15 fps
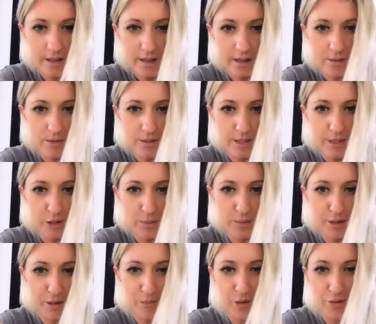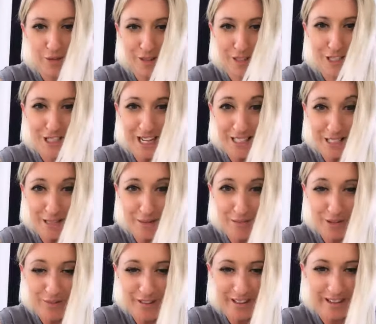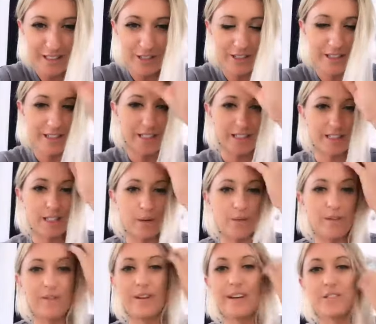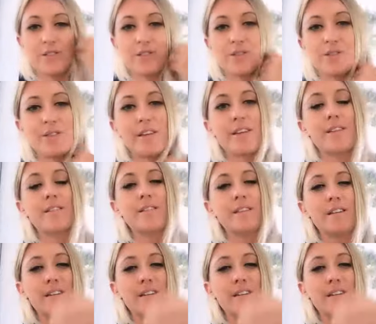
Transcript: I don't see anybody moving. The chat's not moving, guys. You guys gotta tell me if you guys are still there.